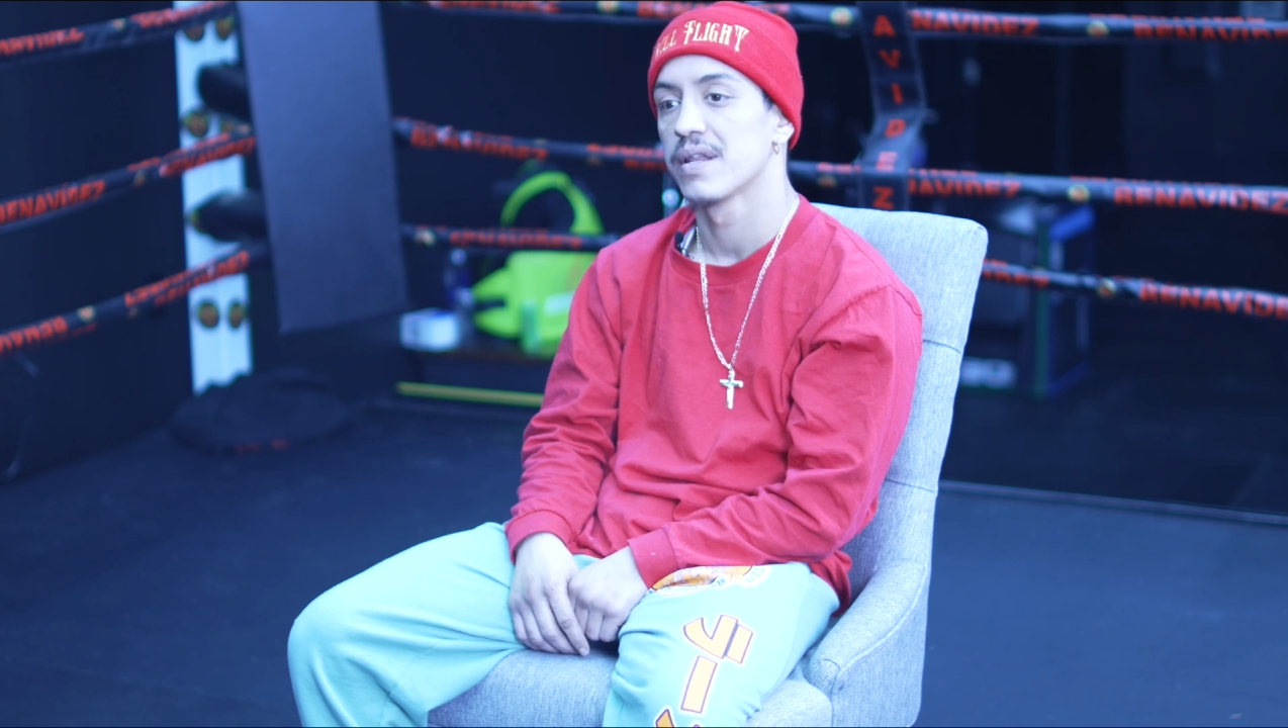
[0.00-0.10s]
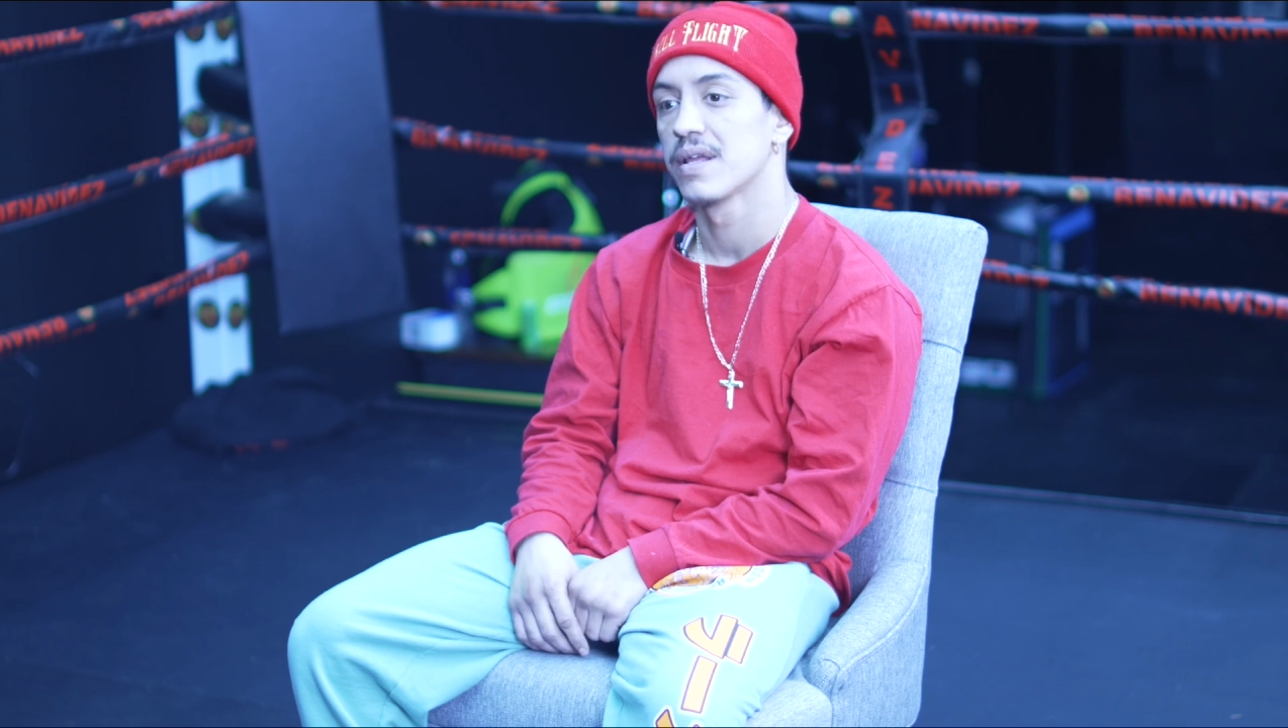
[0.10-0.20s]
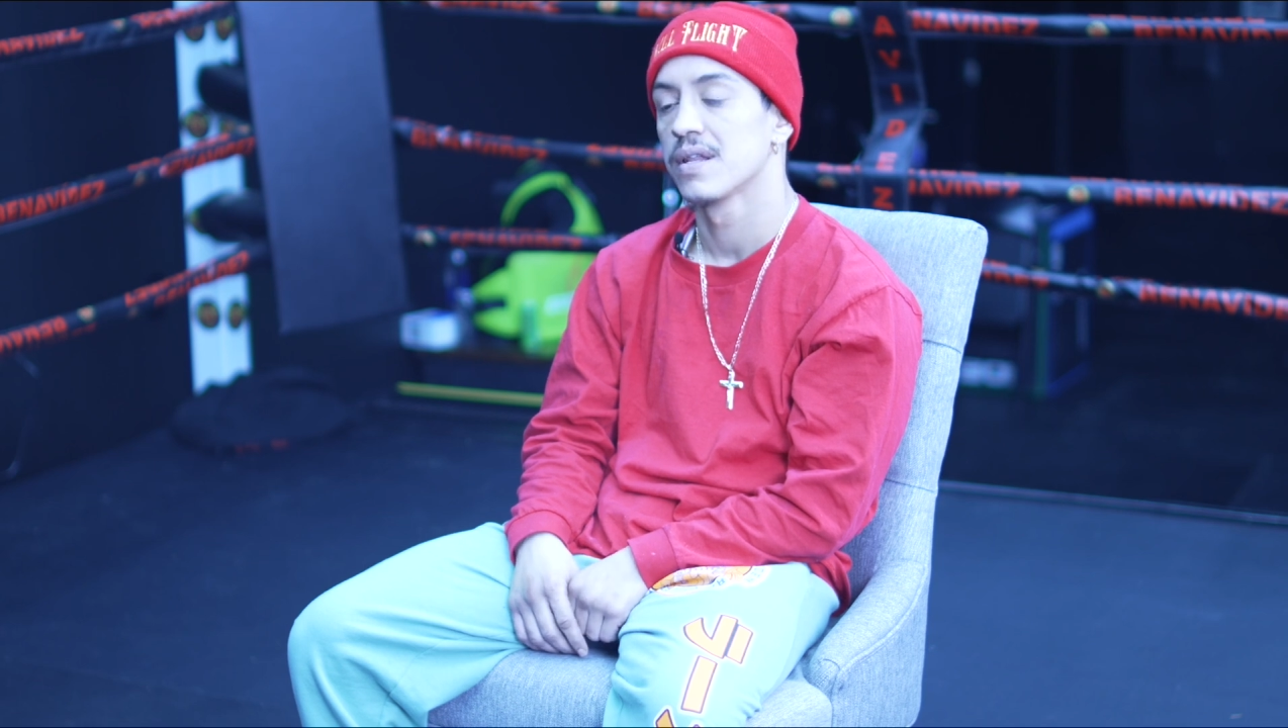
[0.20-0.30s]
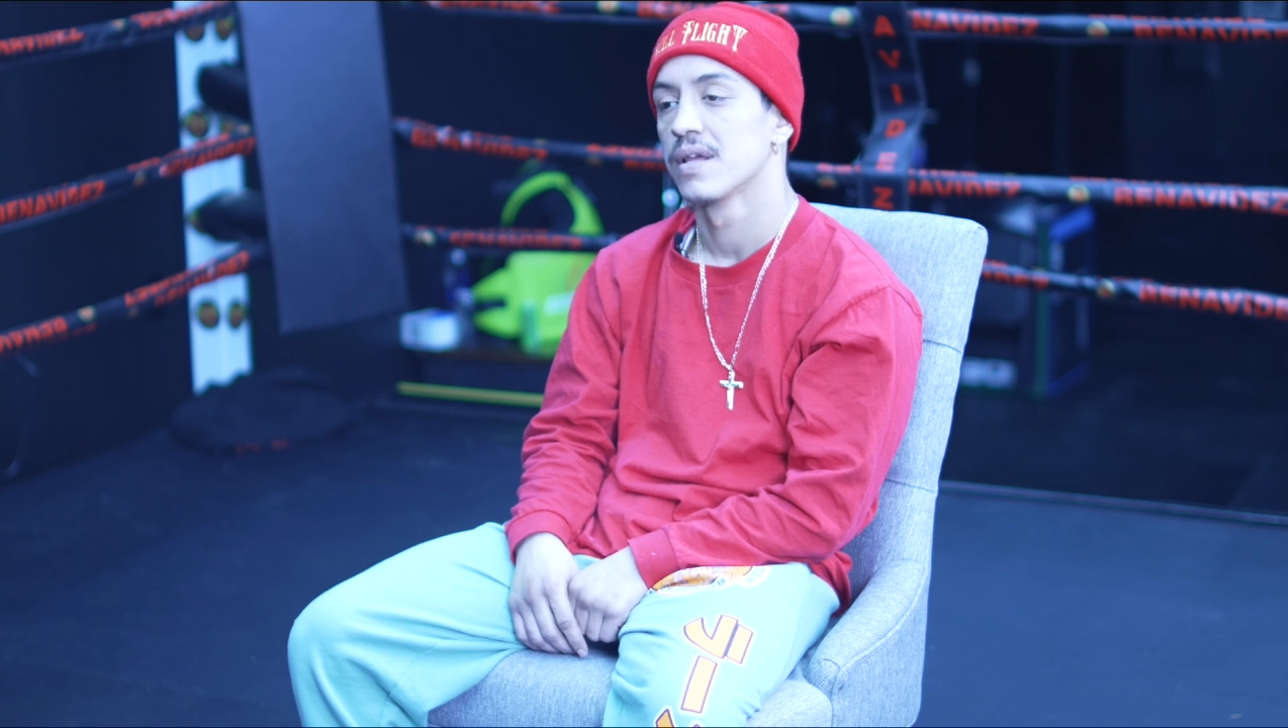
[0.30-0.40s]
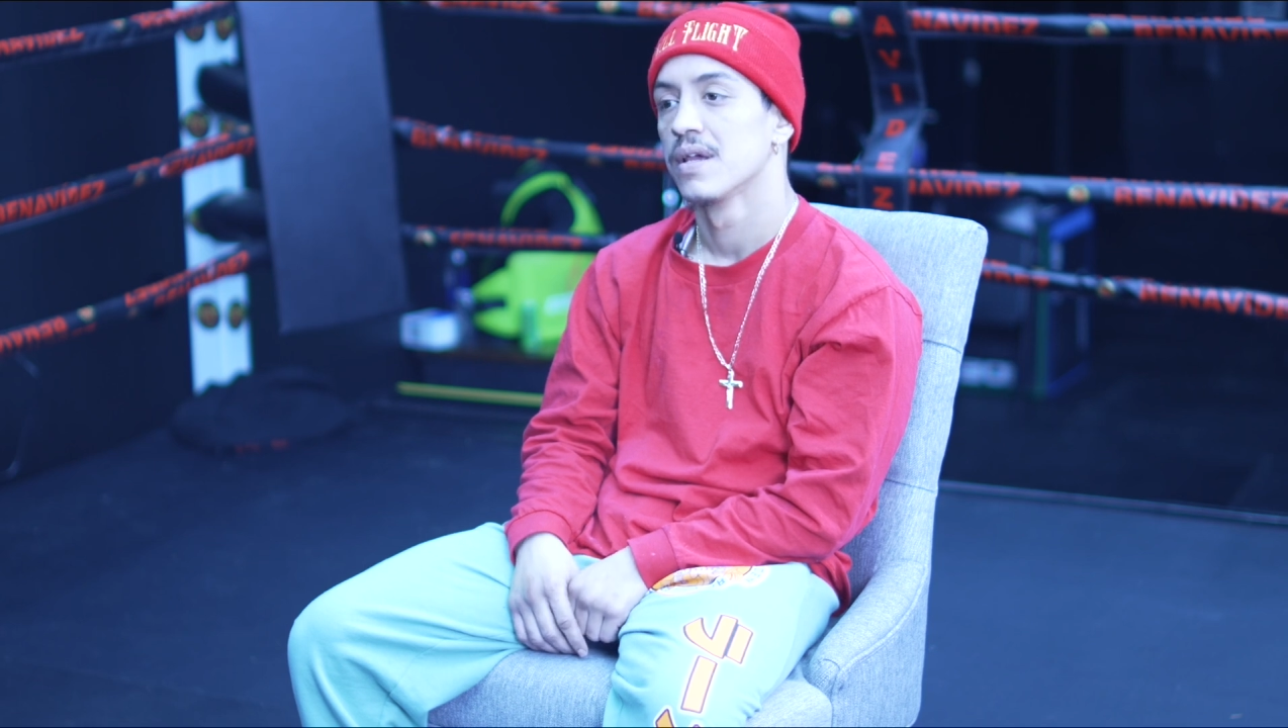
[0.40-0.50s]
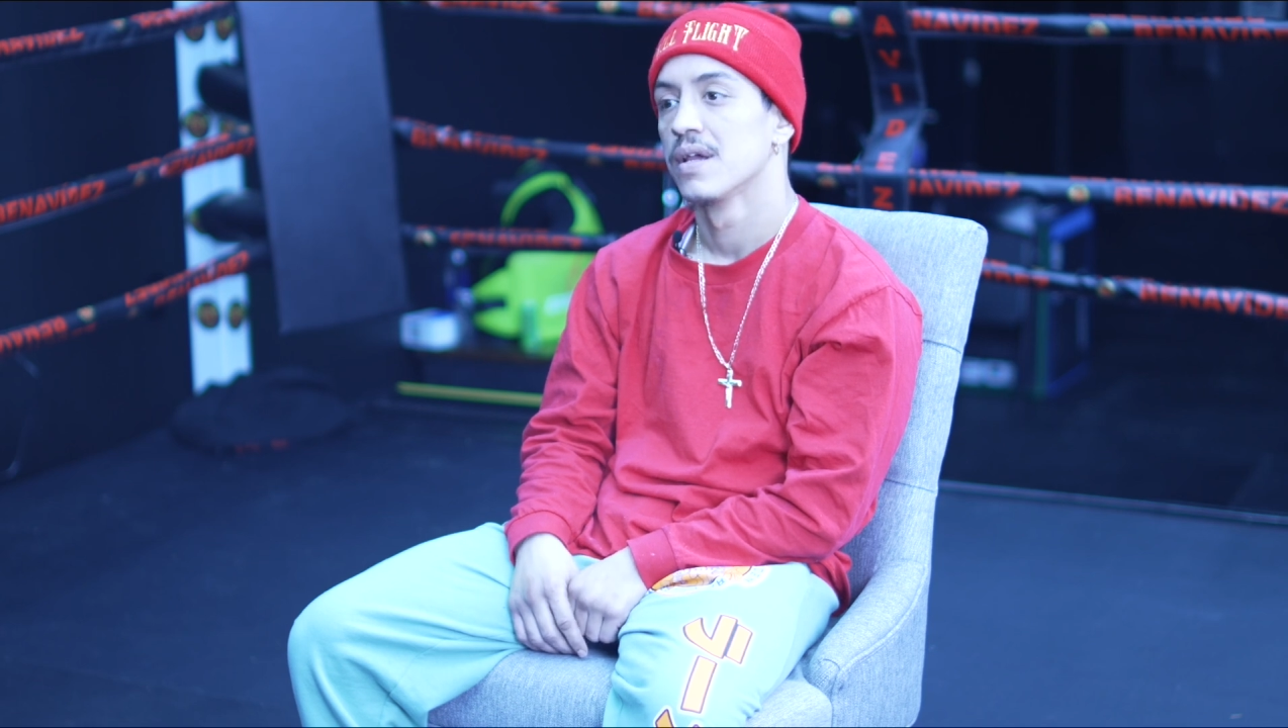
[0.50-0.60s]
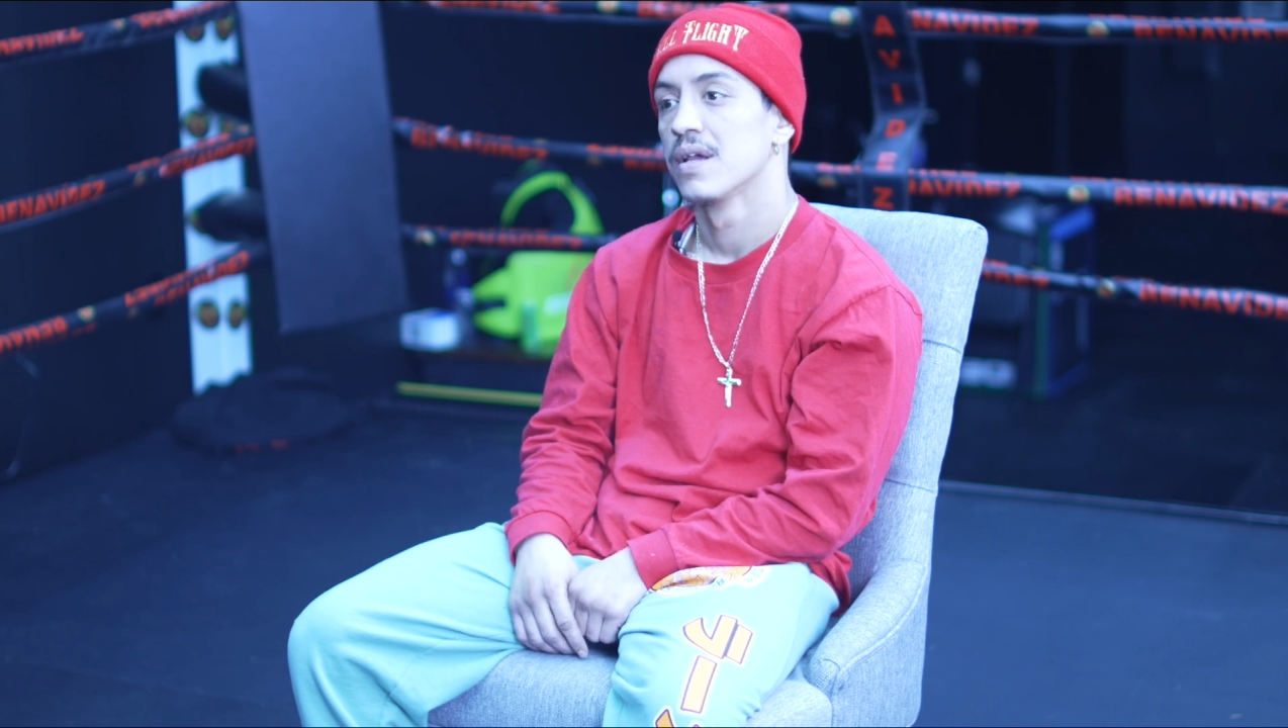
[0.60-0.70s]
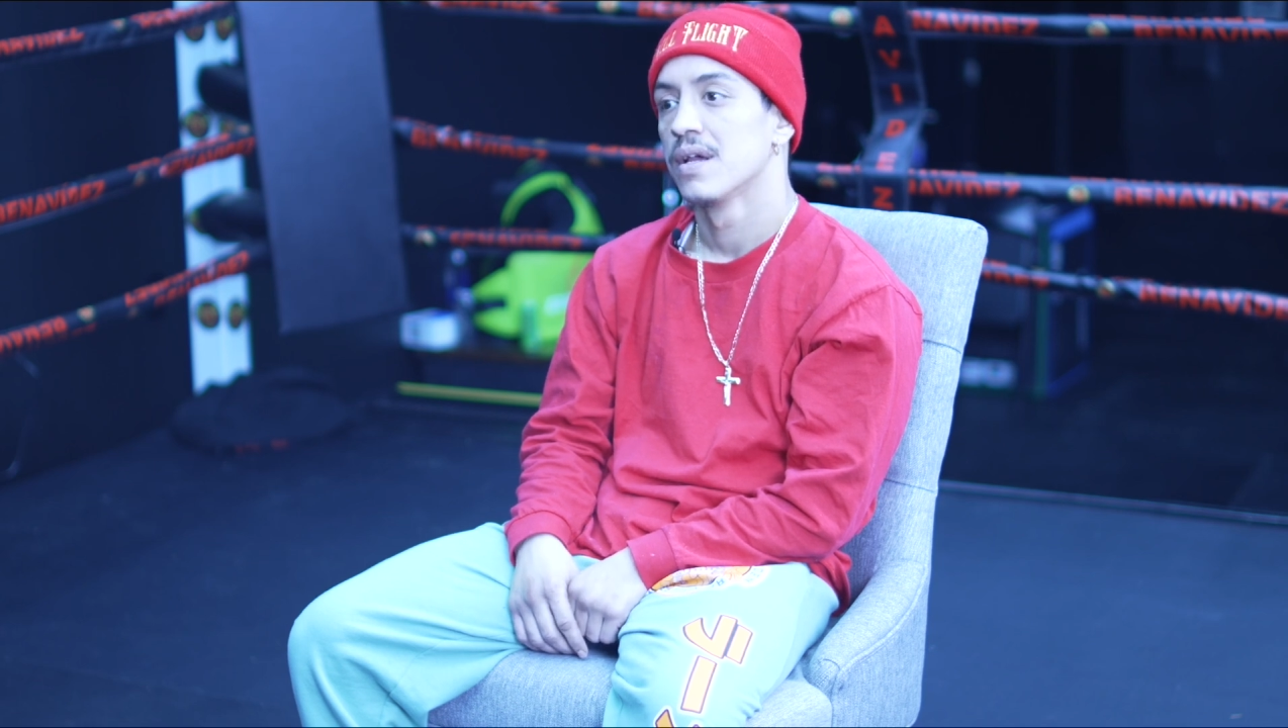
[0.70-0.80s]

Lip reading: been in,